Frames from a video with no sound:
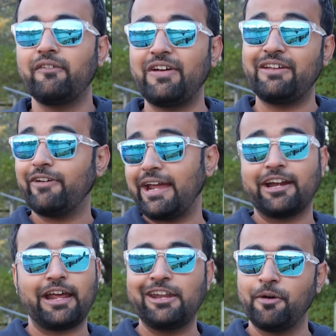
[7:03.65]
Whenever I
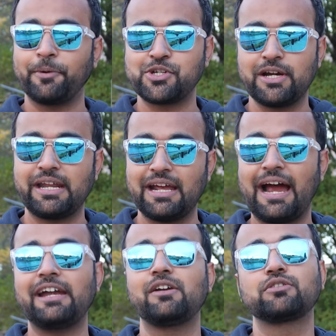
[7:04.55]
get any opportunity,
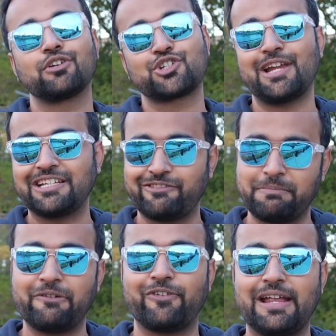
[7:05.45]
I do socialize with
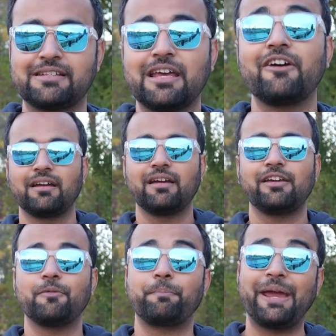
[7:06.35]
my friends.
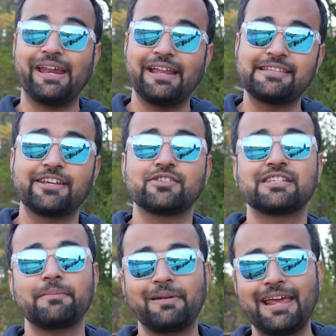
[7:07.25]
Your parents, your
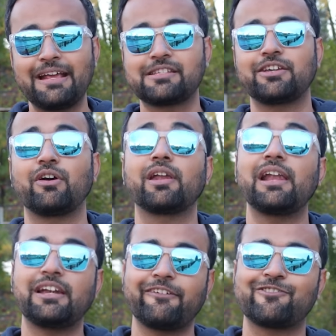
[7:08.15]
siblings, your
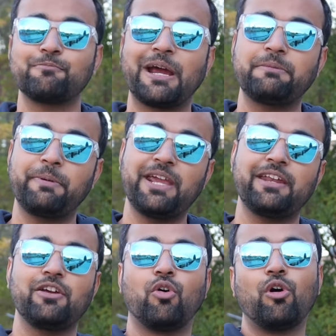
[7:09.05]
relatives might
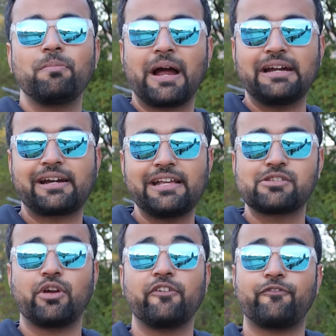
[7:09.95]
be in your home country,
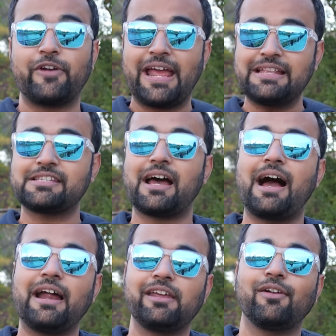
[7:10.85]
so your friends
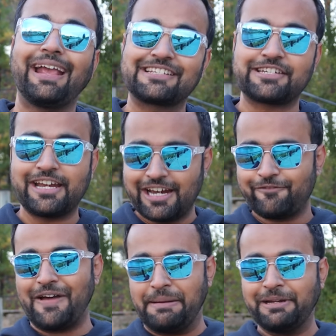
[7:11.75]
are your
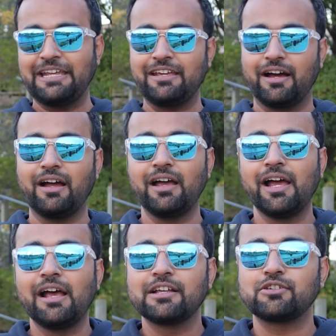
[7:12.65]
extended family here.
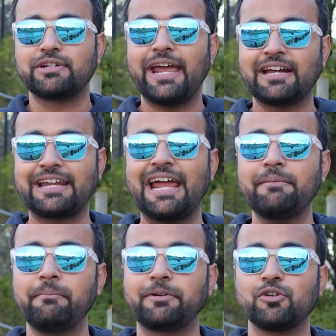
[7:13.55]
So take
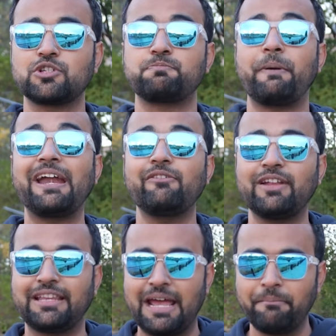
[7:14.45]
time to spend
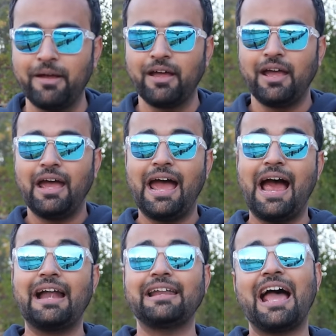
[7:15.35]
with them
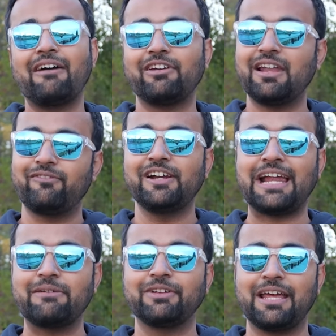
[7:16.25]
and have a lovely
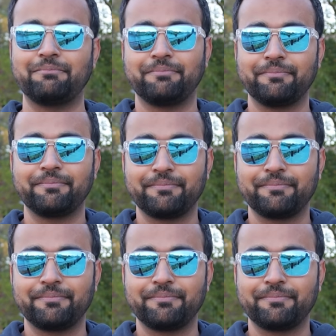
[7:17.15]
time with them.